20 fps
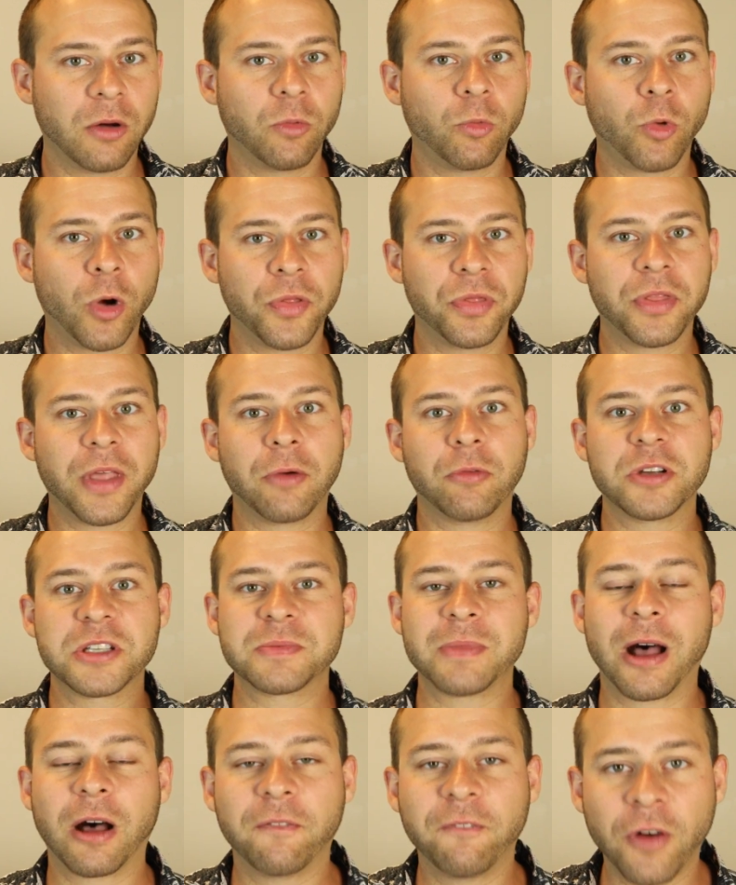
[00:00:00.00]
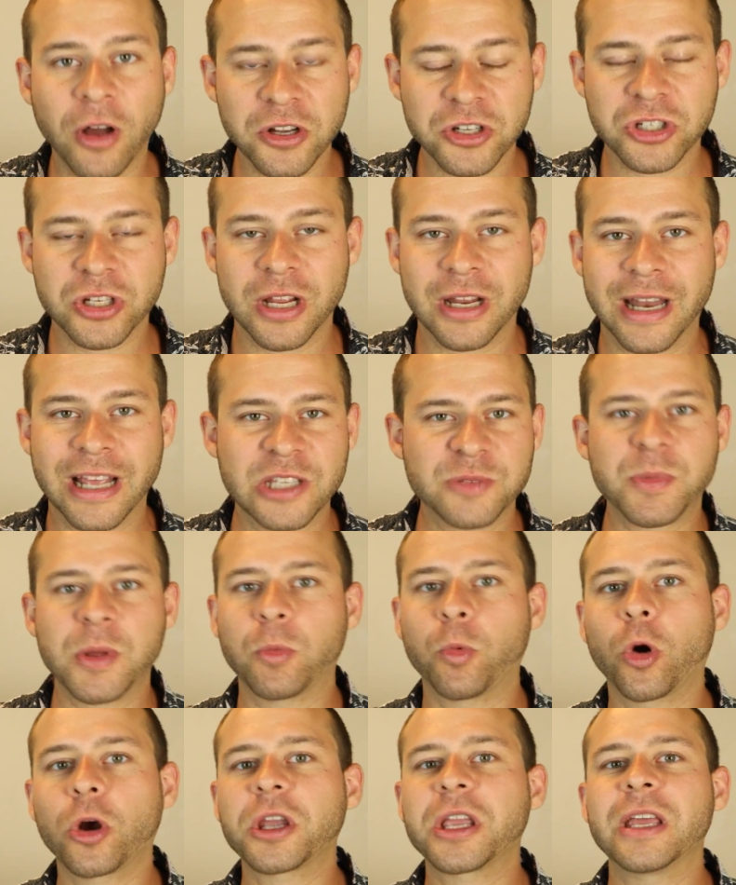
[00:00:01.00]
one that was malfunctioning, has
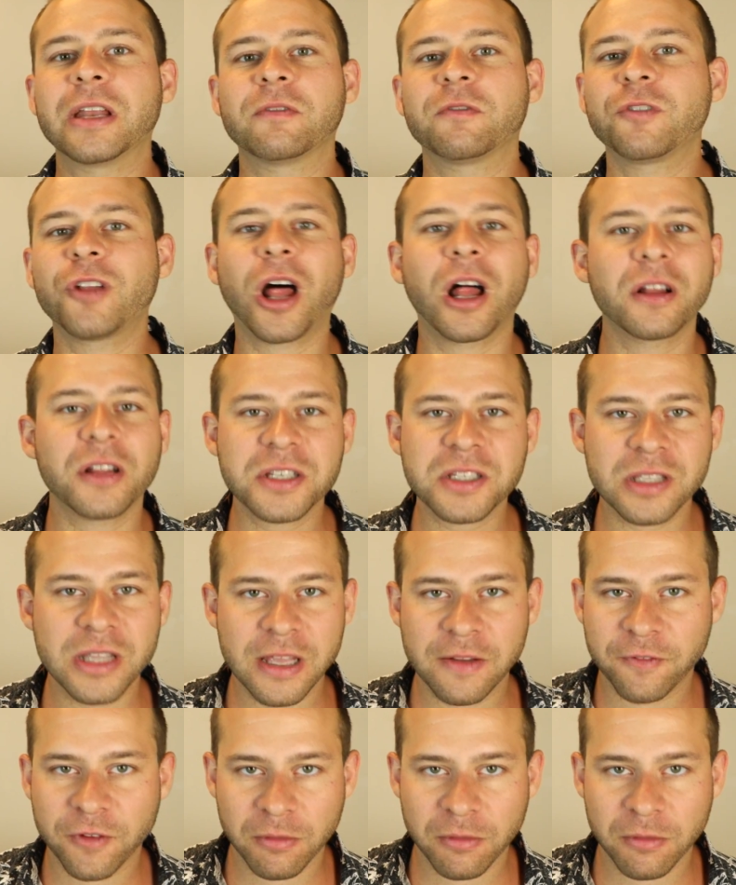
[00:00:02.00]
been working flawlessly